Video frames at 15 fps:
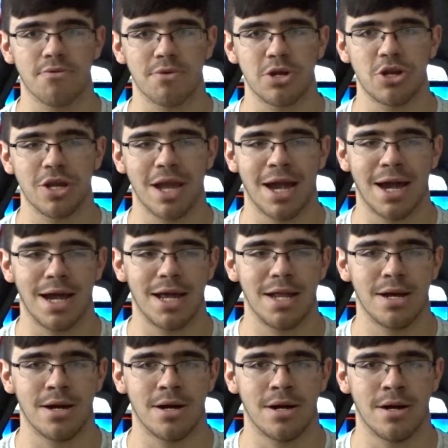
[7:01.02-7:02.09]
what you got,
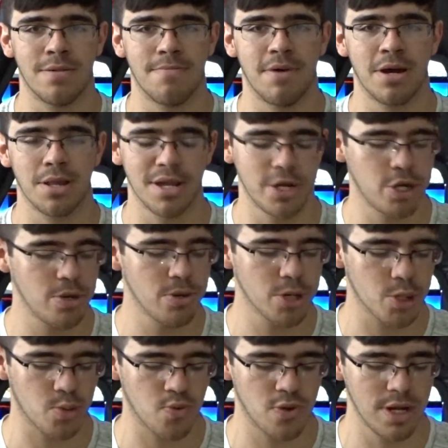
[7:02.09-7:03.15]
unless you
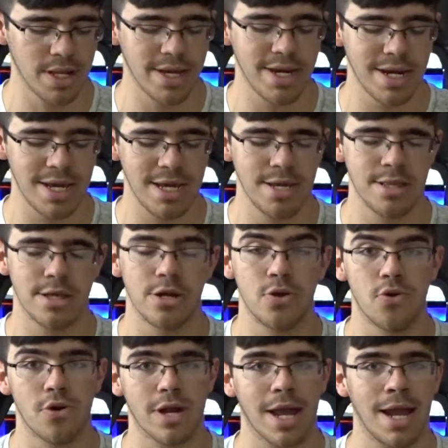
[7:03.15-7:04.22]
just really need the
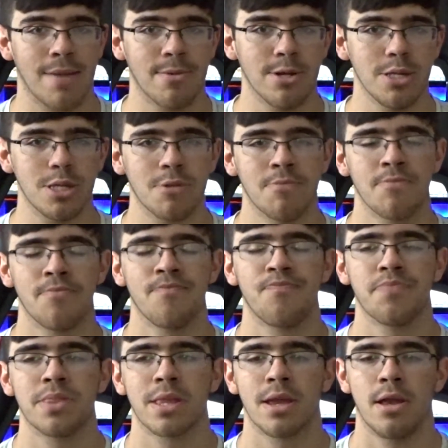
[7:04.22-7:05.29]
dual cameras.
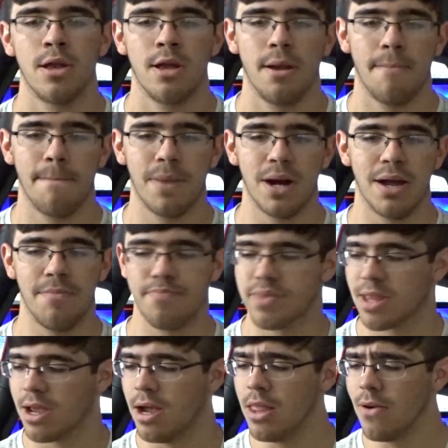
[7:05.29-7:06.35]
But
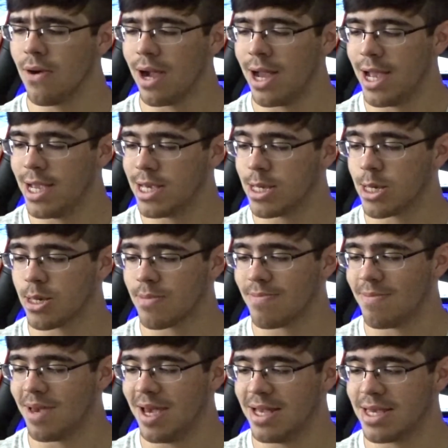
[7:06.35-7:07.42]
otherwise,
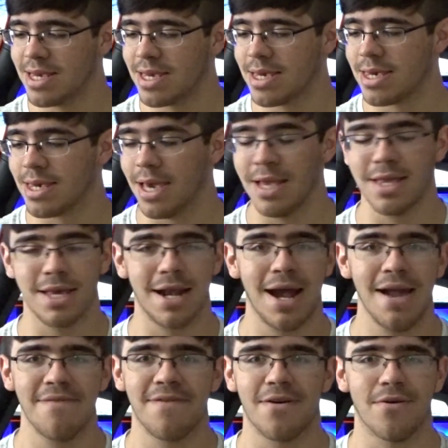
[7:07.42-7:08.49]
it's an
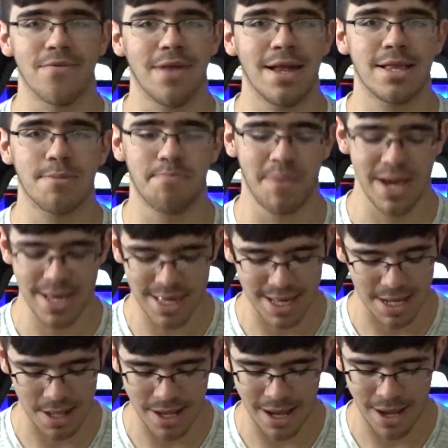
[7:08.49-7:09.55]
iPhone. That's
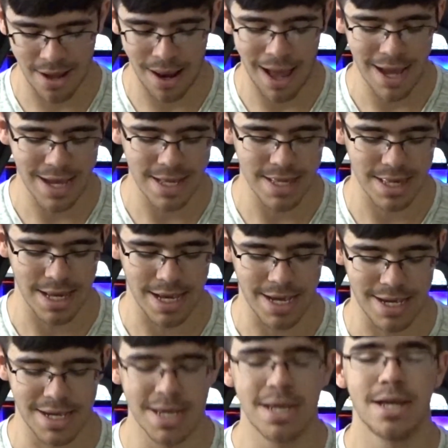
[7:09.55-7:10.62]
basically all I can say.